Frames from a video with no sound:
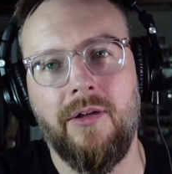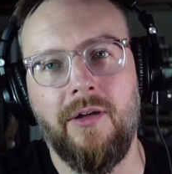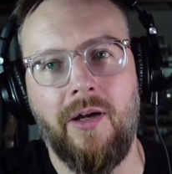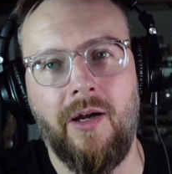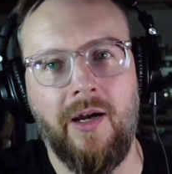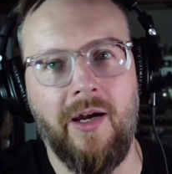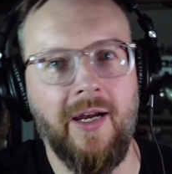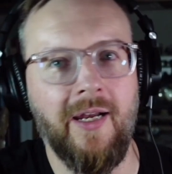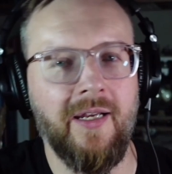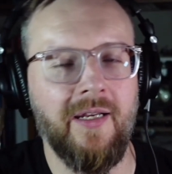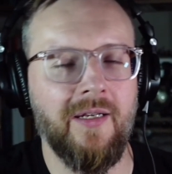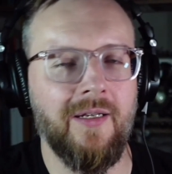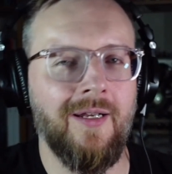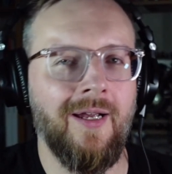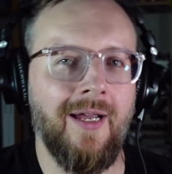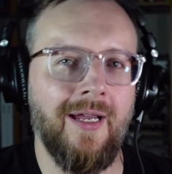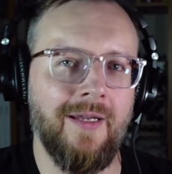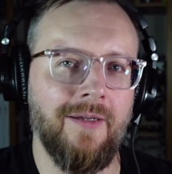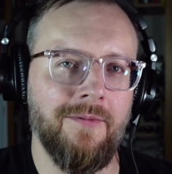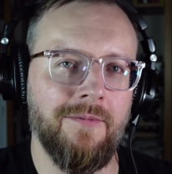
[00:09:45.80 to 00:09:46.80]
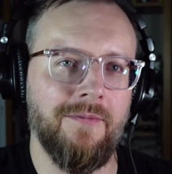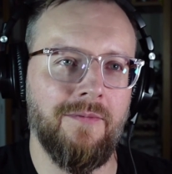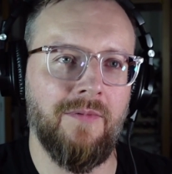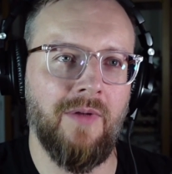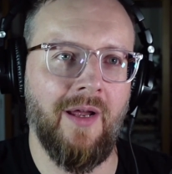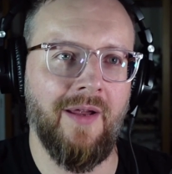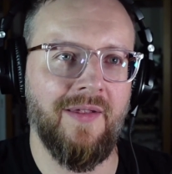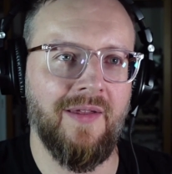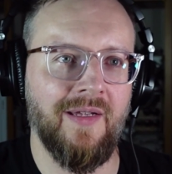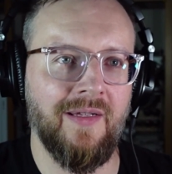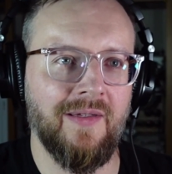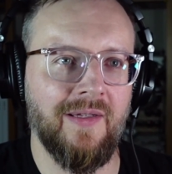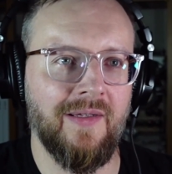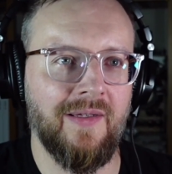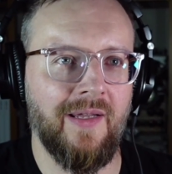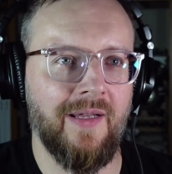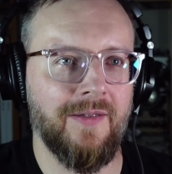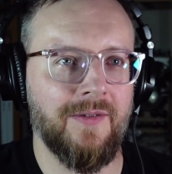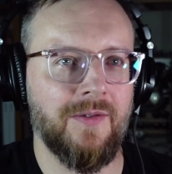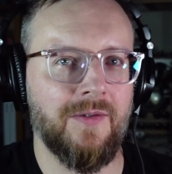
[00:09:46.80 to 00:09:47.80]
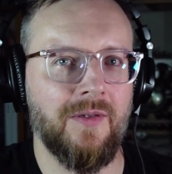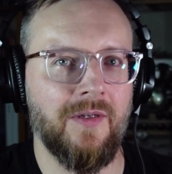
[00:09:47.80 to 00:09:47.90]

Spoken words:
I think that that's